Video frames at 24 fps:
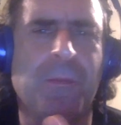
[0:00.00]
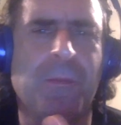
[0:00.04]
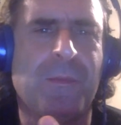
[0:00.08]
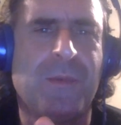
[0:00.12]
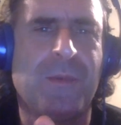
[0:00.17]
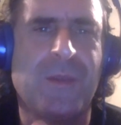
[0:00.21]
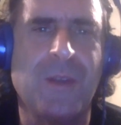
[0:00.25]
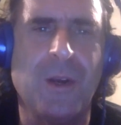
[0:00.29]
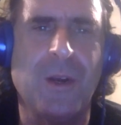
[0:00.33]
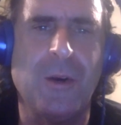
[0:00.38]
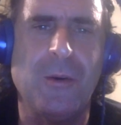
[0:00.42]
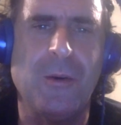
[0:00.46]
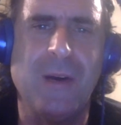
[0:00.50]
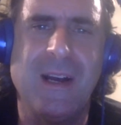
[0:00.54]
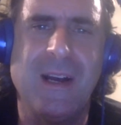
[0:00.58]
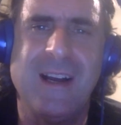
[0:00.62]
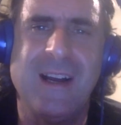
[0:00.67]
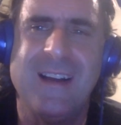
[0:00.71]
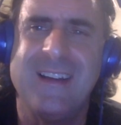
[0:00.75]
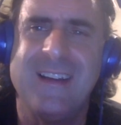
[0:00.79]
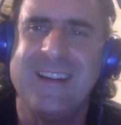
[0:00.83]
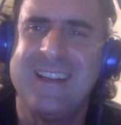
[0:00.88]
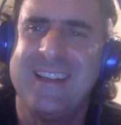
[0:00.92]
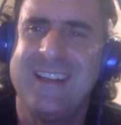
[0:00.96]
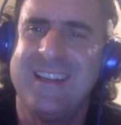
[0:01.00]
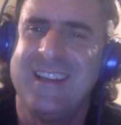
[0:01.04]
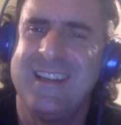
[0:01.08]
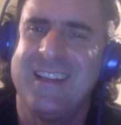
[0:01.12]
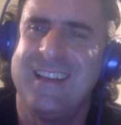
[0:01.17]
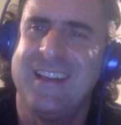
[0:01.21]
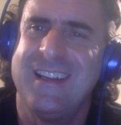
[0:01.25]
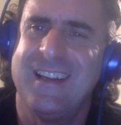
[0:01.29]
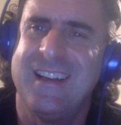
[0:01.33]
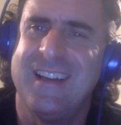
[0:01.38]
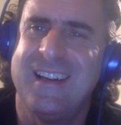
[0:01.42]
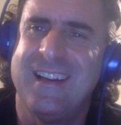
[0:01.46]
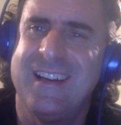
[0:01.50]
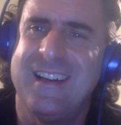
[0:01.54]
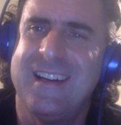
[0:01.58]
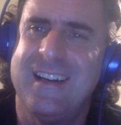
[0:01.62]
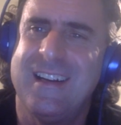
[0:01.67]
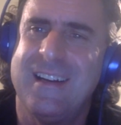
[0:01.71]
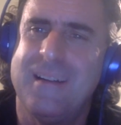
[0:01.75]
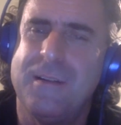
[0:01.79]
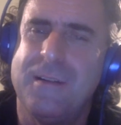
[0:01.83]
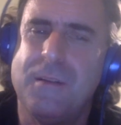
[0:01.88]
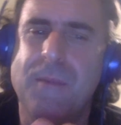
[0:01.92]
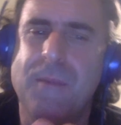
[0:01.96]
So
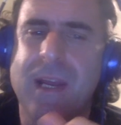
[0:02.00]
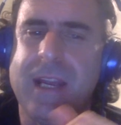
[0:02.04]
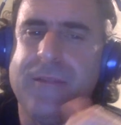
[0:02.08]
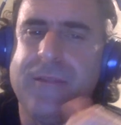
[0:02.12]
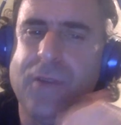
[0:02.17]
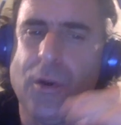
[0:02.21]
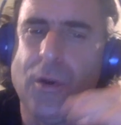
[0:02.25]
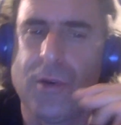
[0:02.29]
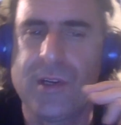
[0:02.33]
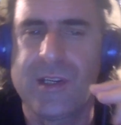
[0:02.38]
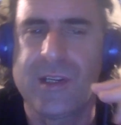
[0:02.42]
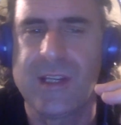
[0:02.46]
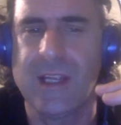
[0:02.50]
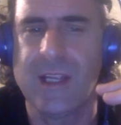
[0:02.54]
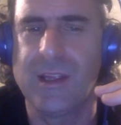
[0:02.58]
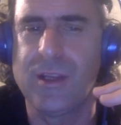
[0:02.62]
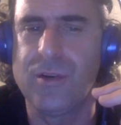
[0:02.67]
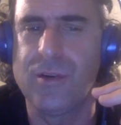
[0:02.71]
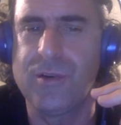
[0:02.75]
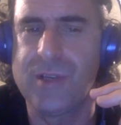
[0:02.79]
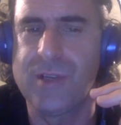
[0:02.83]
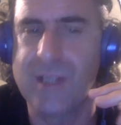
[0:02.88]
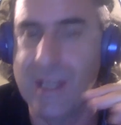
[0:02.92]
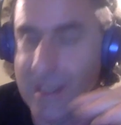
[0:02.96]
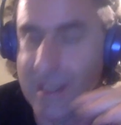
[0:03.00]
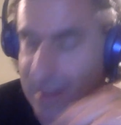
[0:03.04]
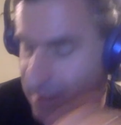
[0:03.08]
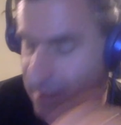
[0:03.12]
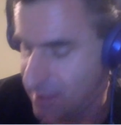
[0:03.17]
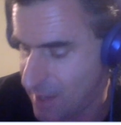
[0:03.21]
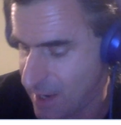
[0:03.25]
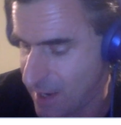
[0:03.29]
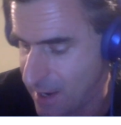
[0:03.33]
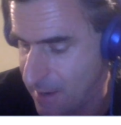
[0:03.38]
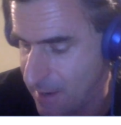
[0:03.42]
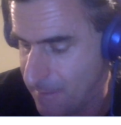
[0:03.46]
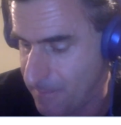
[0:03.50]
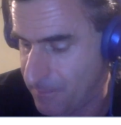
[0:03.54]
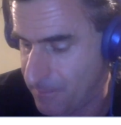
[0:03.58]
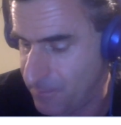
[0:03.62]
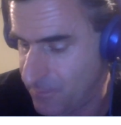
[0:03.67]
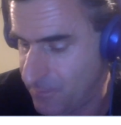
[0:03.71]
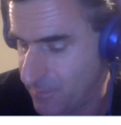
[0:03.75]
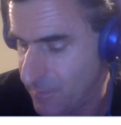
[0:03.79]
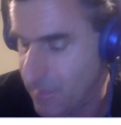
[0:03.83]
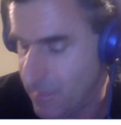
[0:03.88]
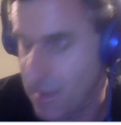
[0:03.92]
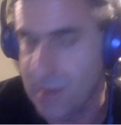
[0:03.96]
you may have noticed that there's this
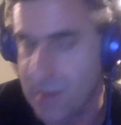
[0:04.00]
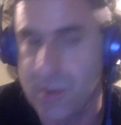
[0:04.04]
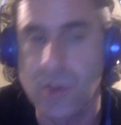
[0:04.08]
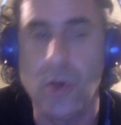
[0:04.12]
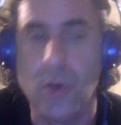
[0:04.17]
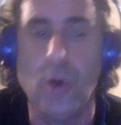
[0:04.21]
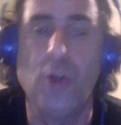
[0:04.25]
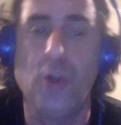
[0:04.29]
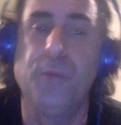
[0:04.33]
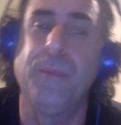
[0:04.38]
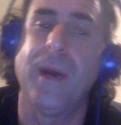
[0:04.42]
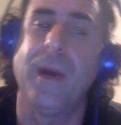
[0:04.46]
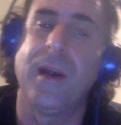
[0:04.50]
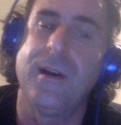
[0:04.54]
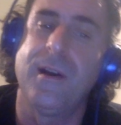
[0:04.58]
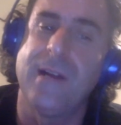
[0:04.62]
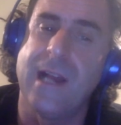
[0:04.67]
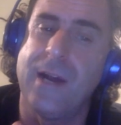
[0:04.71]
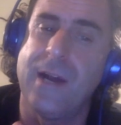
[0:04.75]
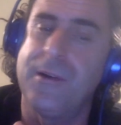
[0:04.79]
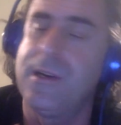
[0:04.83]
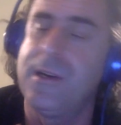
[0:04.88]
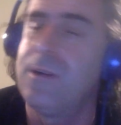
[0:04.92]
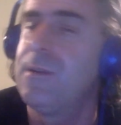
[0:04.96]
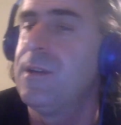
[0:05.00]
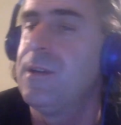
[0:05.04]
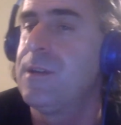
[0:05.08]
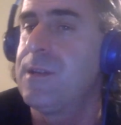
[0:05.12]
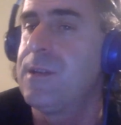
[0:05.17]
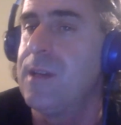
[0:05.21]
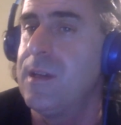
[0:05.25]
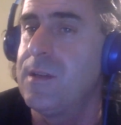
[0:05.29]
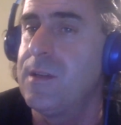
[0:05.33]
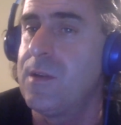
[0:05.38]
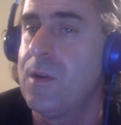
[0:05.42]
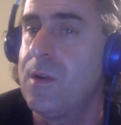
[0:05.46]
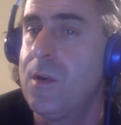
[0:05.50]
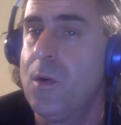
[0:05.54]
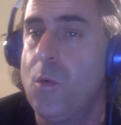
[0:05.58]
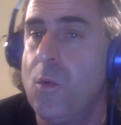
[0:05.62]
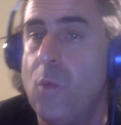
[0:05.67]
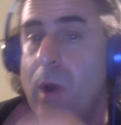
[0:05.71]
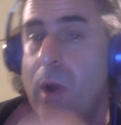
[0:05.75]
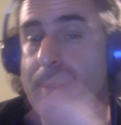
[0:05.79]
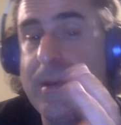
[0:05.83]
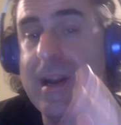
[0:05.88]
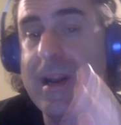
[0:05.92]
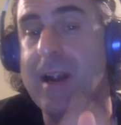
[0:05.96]
gold bar down here that says
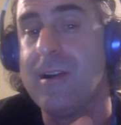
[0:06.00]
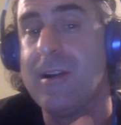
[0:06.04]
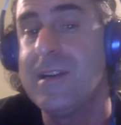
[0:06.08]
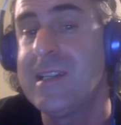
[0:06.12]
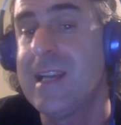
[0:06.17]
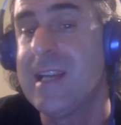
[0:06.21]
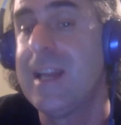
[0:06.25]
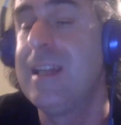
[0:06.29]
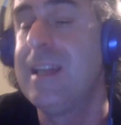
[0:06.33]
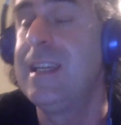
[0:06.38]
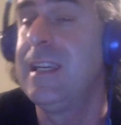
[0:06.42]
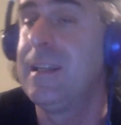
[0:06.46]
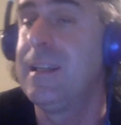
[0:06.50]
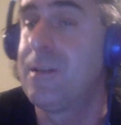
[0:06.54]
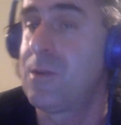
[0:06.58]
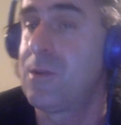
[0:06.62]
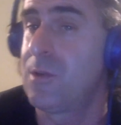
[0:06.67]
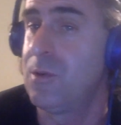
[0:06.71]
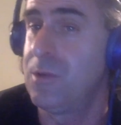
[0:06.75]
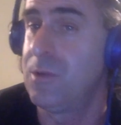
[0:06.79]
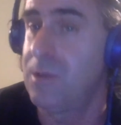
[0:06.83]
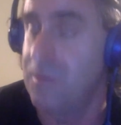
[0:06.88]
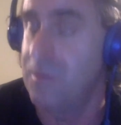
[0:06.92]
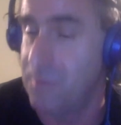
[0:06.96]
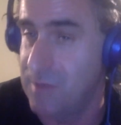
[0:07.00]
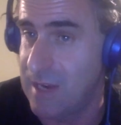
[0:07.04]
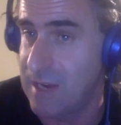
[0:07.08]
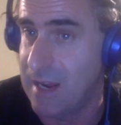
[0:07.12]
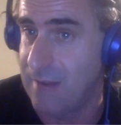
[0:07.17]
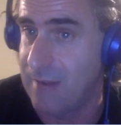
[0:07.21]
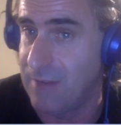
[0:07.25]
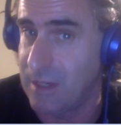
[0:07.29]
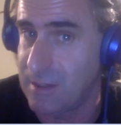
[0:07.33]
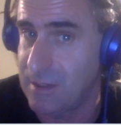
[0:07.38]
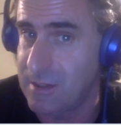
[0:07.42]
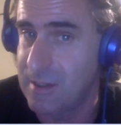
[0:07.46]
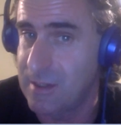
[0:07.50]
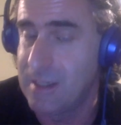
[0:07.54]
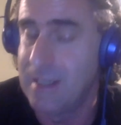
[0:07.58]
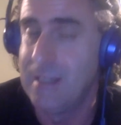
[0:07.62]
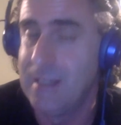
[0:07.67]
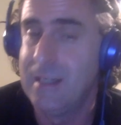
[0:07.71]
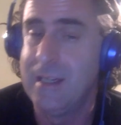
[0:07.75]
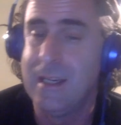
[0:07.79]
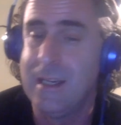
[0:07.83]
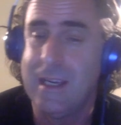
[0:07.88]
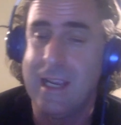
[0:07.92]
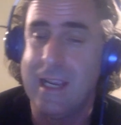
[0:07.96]
webinar attendee exclusive savings.
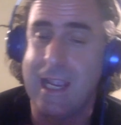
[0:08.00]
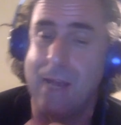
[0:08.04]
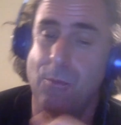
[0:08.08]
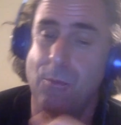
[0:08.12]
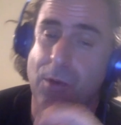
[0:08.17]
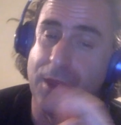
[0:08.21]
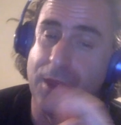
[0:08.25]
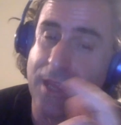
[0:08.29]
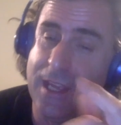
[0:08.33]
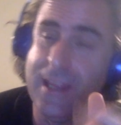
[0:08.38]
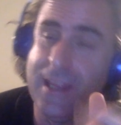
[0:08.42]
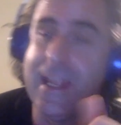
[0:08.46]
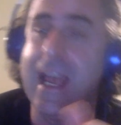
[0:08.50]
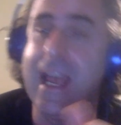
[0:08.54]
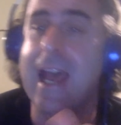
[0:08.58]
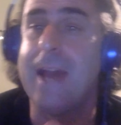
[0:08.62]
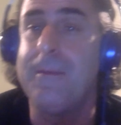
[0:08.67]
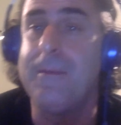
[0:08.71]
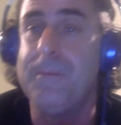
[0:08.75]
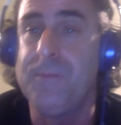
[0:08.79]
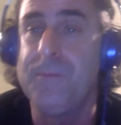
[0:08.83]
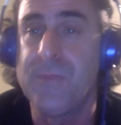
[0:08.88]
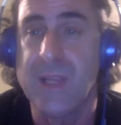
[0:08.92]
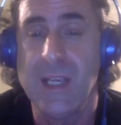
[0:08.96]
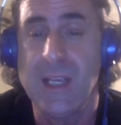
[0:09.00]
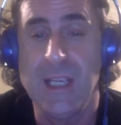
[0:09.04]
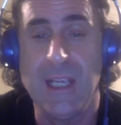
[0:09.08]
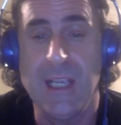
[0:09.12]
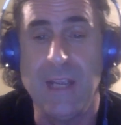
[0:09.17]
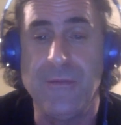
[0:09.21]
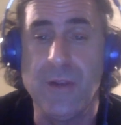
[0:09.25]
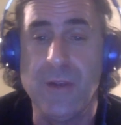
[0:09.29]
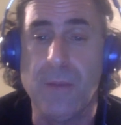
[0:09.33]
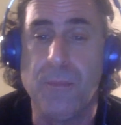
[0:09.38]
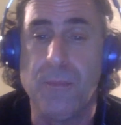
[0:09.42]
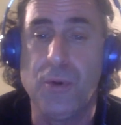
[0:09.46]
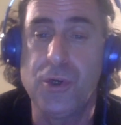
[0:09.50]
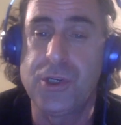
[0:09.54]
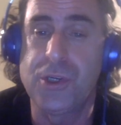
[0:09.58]
And within that, if you push